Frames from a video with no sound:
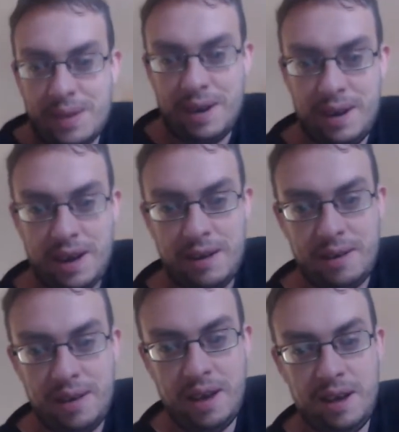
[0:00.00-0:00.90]
I've
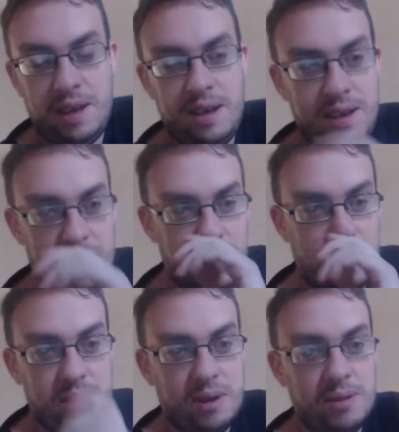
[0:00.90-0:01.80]

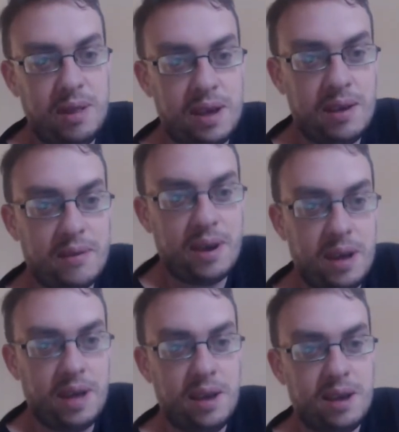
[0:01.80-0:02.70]
told Nick
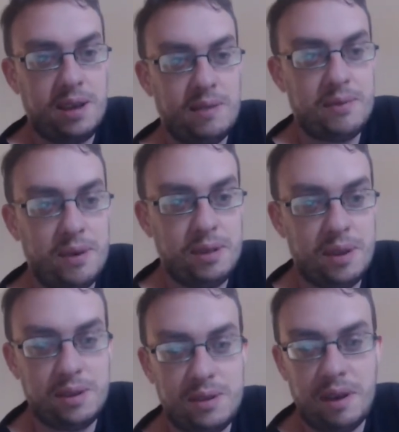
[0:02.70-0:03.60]
I've ordered
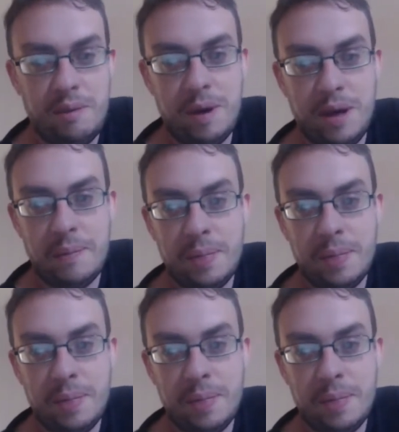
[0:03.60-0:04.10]
a steamer